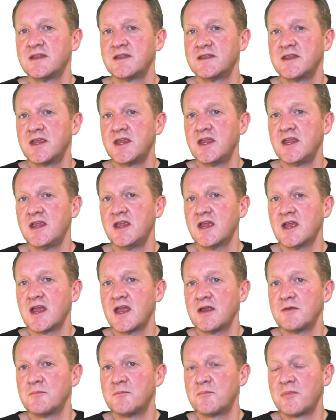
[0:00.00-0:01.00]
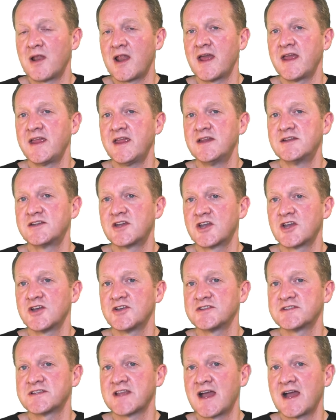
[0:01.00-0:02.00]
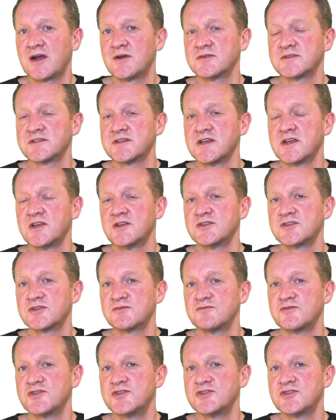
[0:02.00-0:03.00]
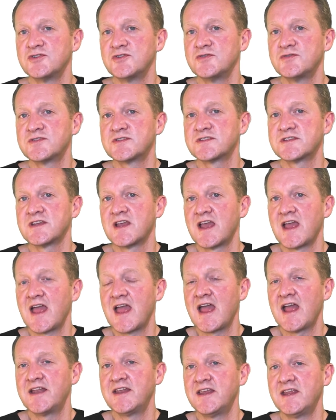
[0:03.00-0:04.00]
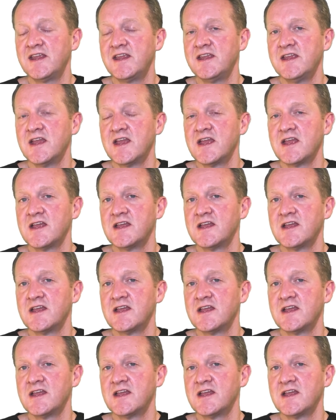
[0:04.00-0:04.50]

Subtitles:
the blade cuts out to reduce any